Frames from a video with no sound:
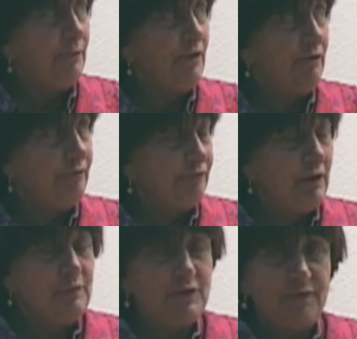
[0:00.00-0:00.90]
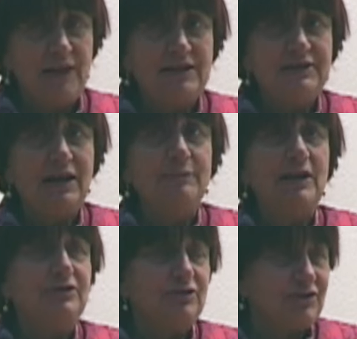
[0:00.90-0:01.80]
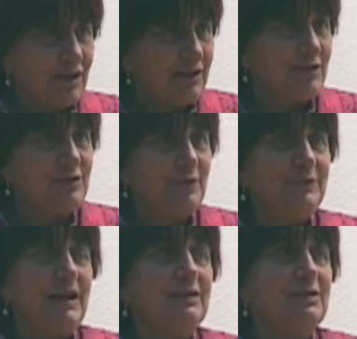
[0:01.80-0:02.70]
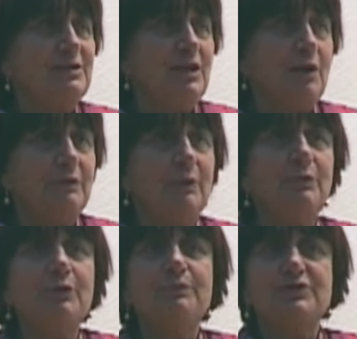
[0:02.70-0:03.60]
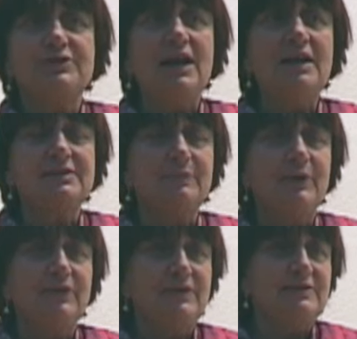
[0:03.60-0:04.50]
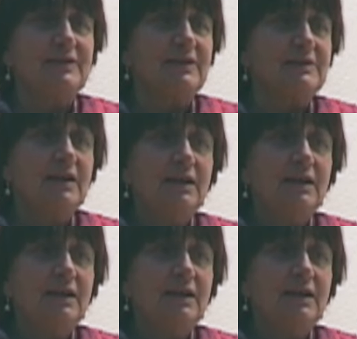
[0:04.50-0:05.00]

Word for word: of our films of that time, I checked the subtitles now, we are more precise about these things.